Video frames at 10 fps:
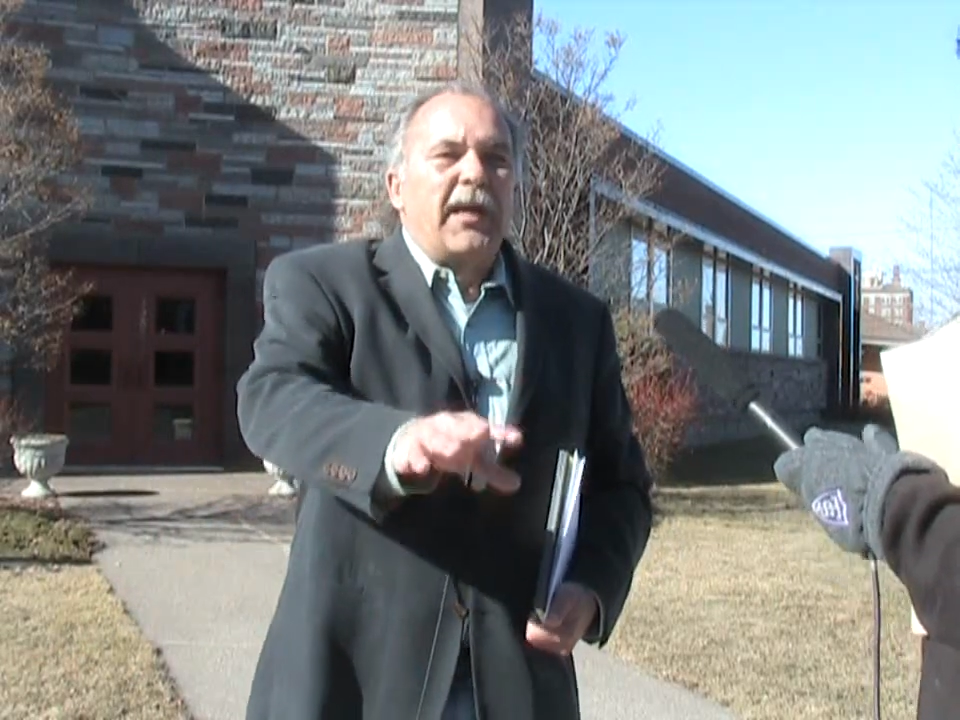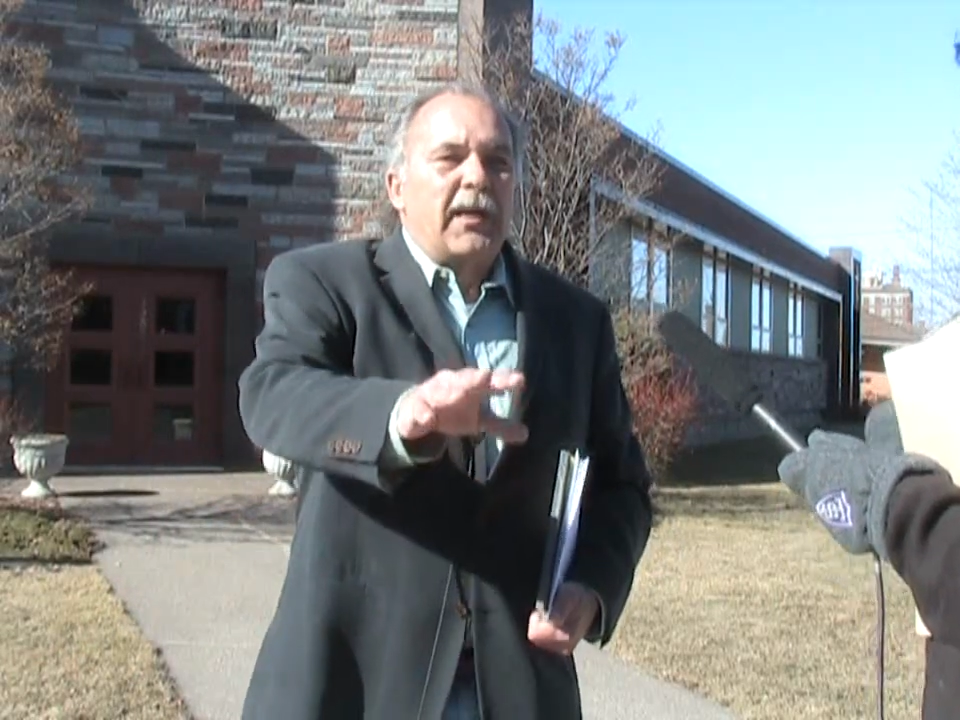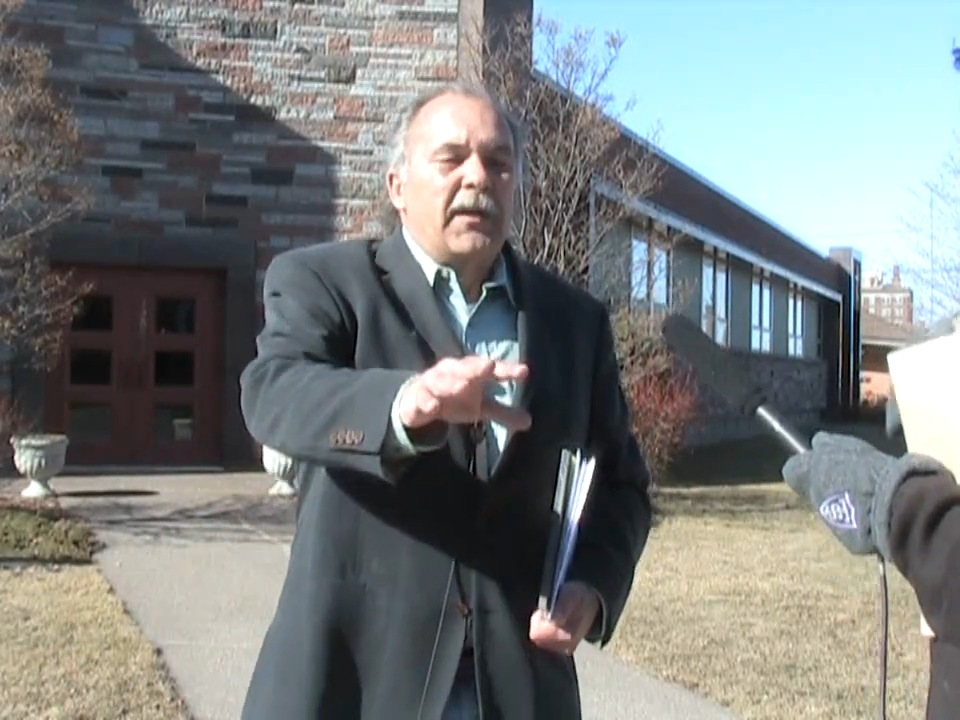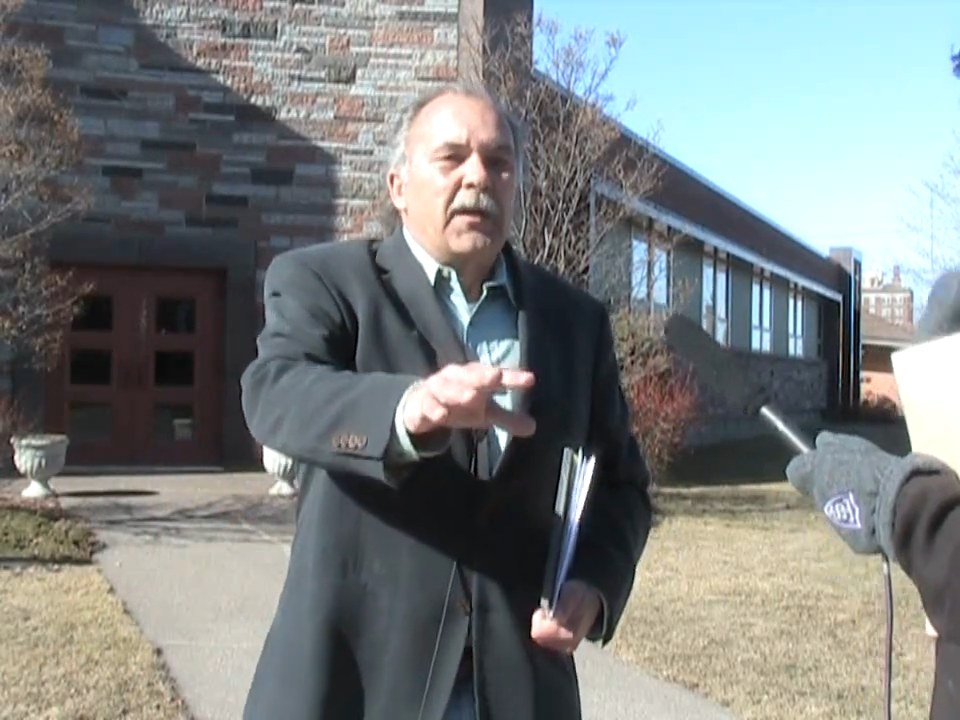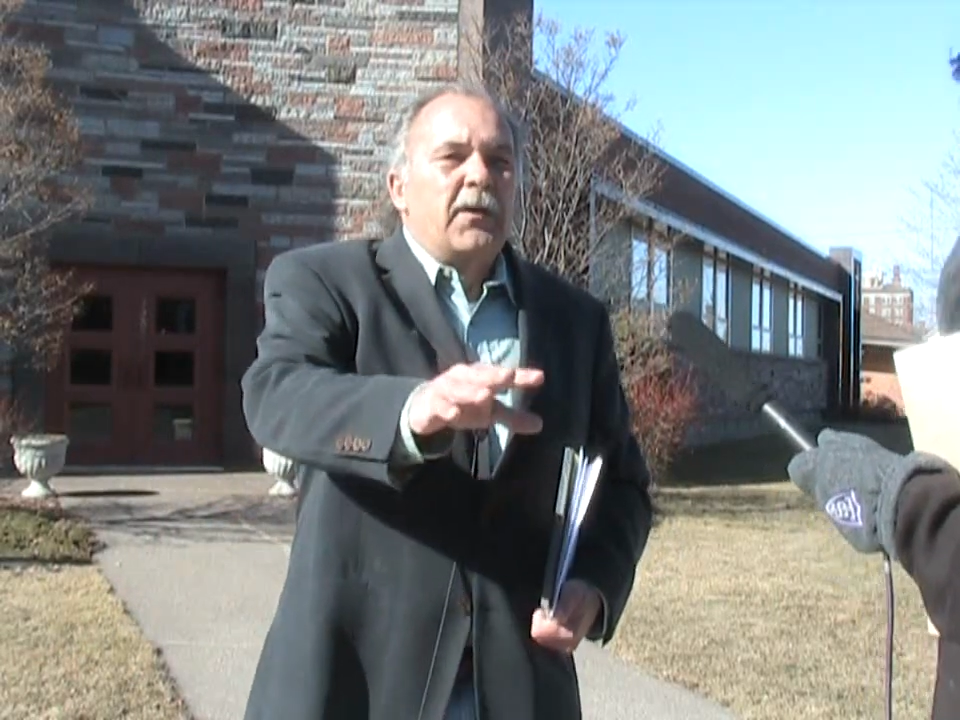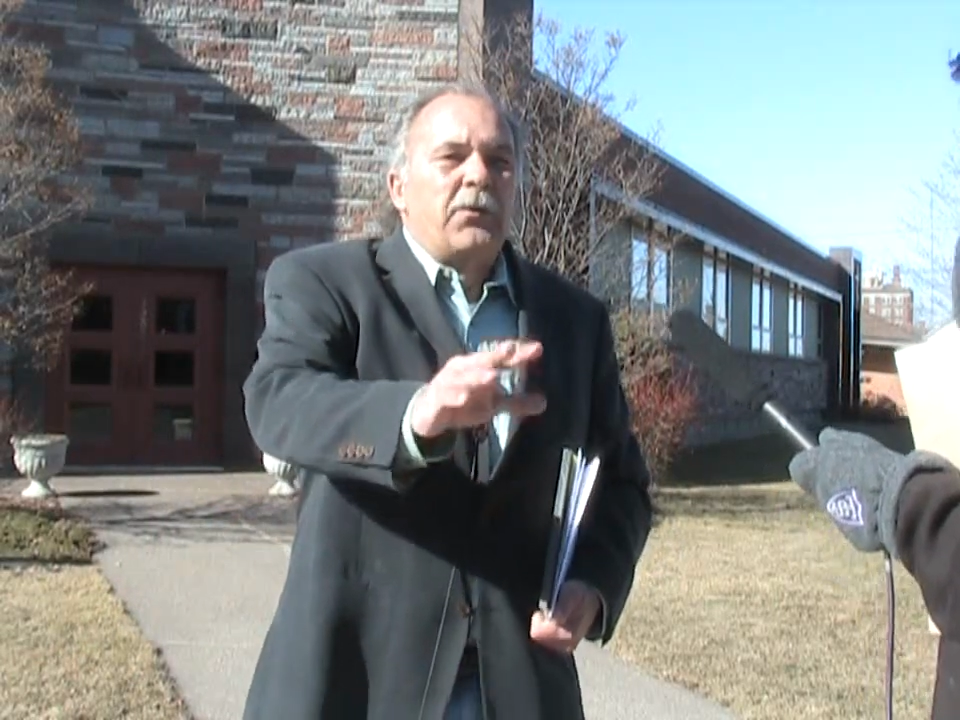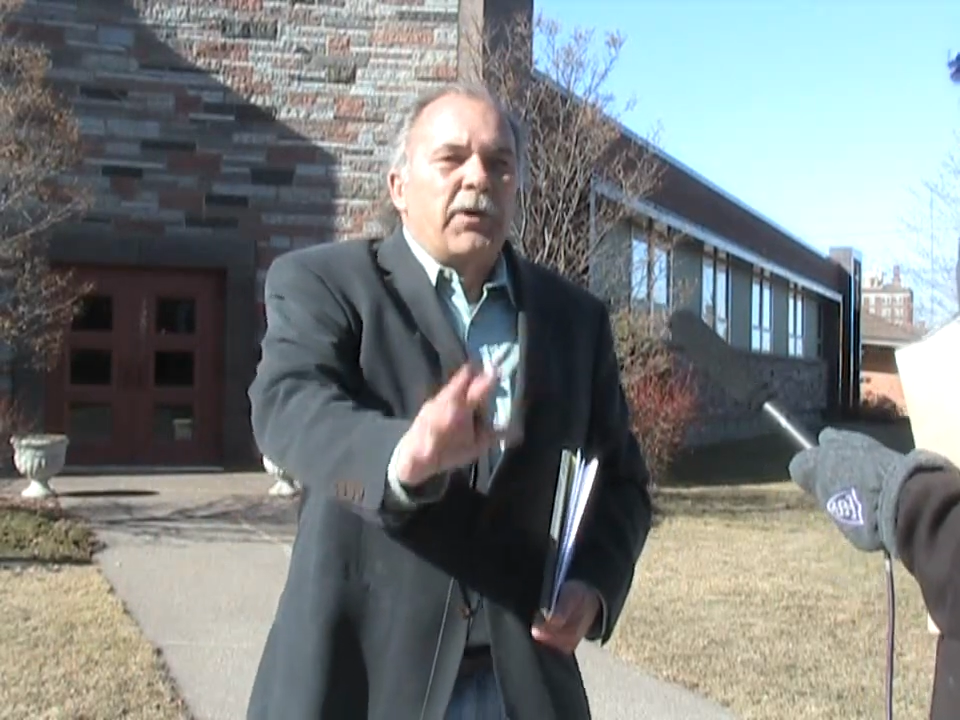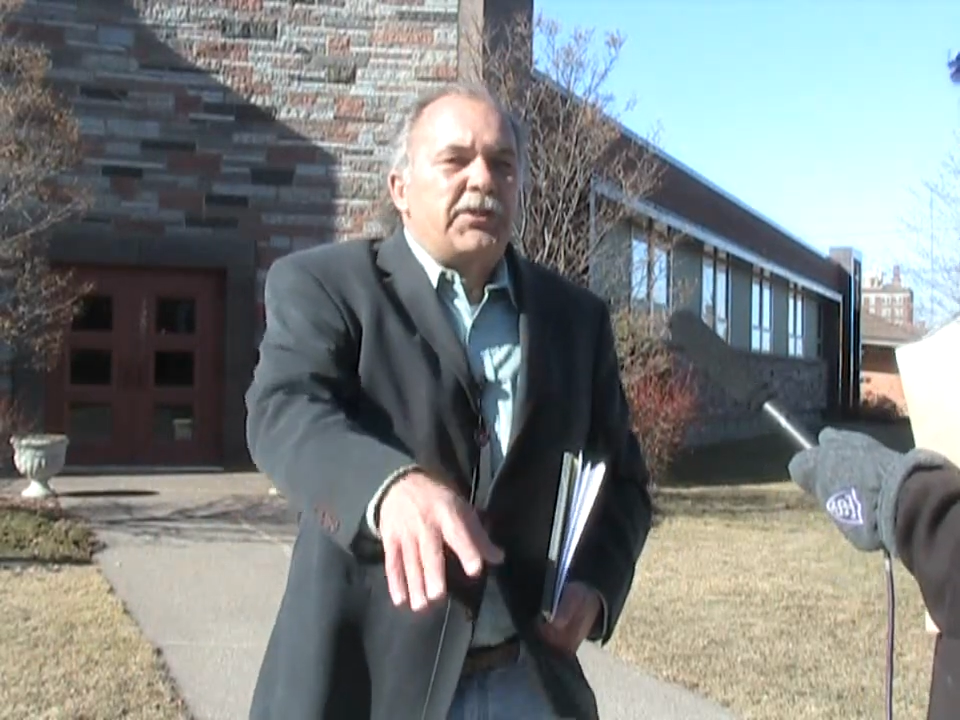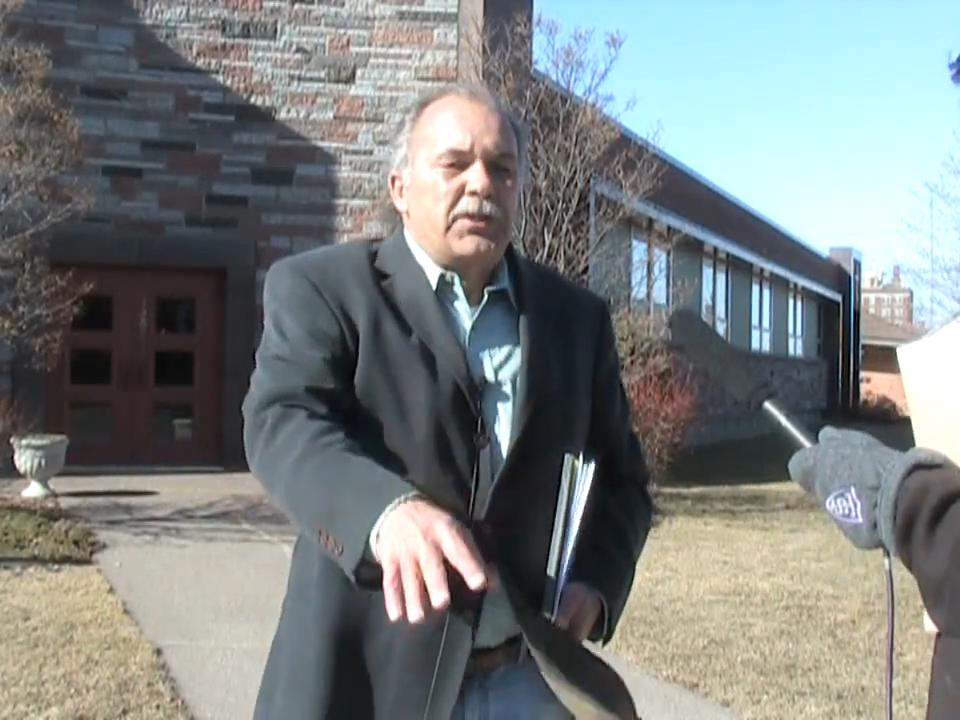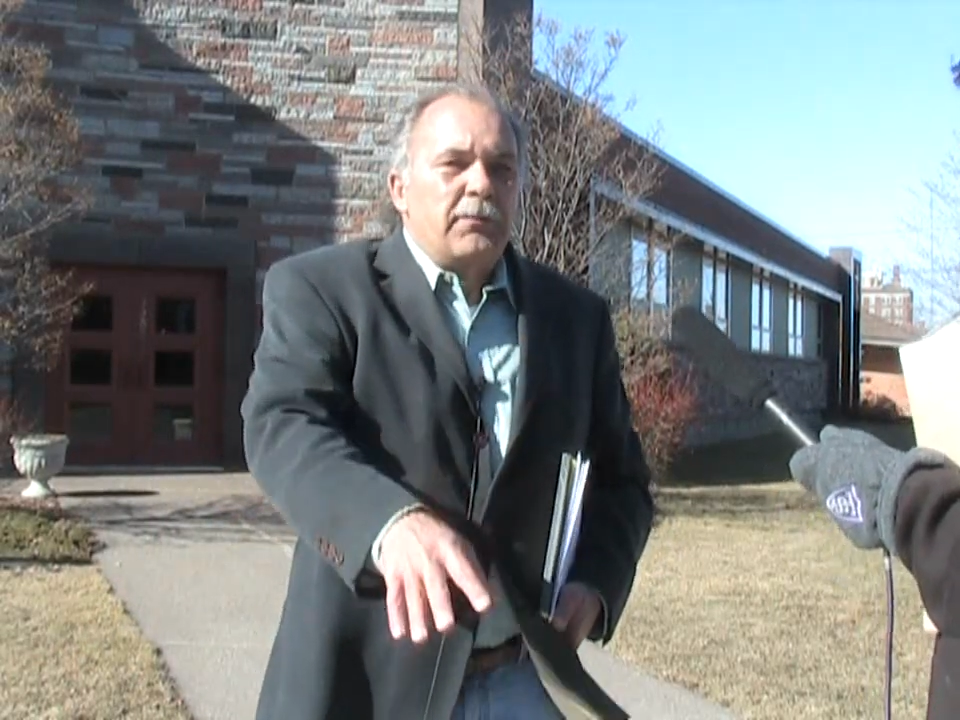like a
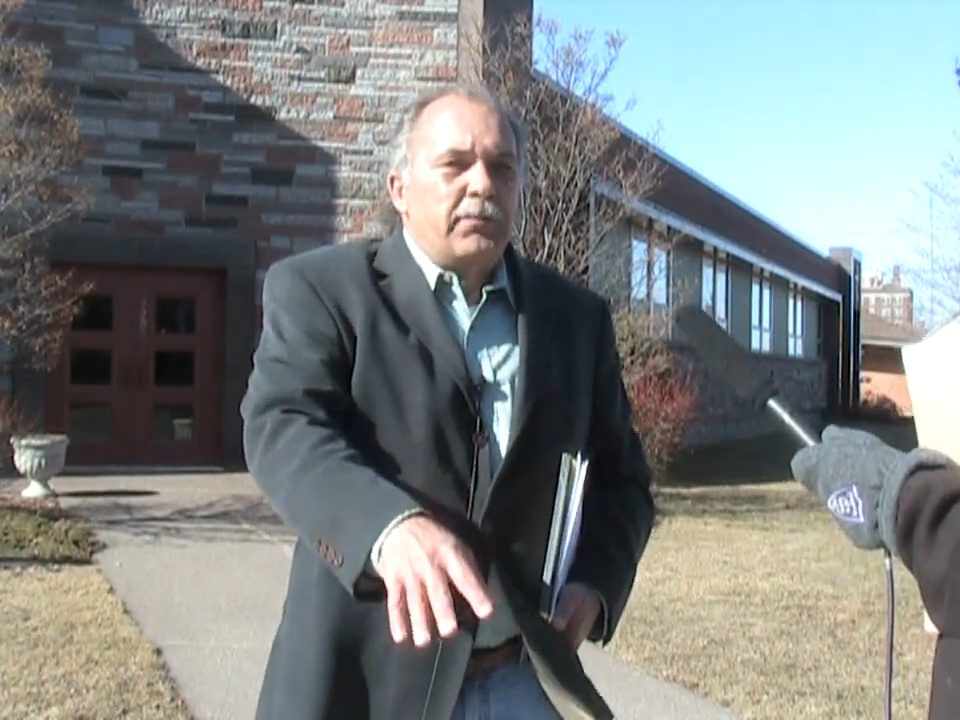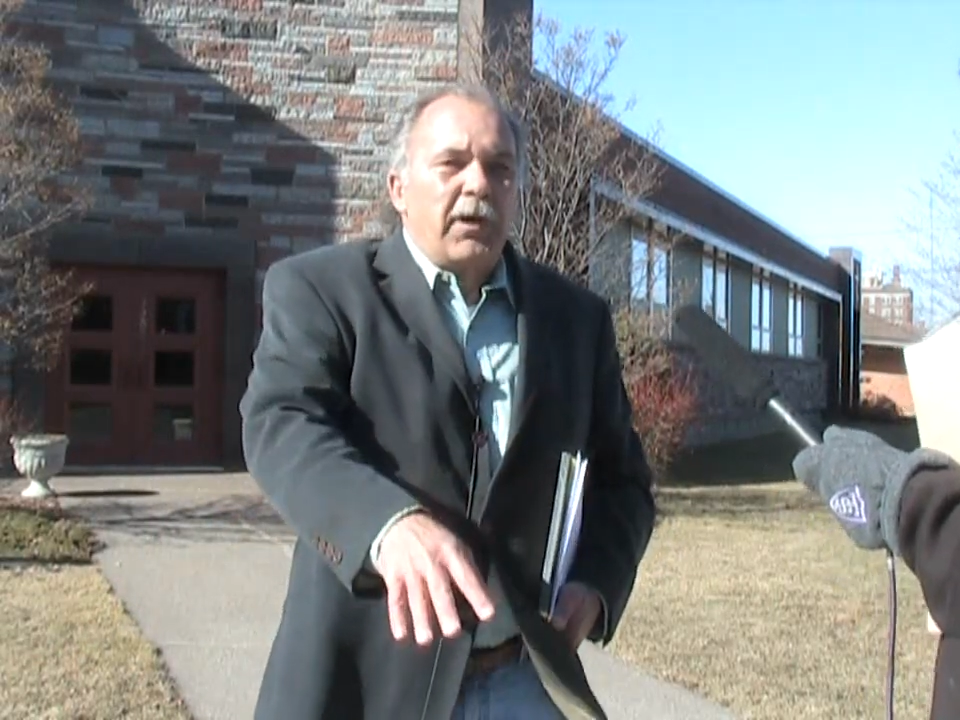Christian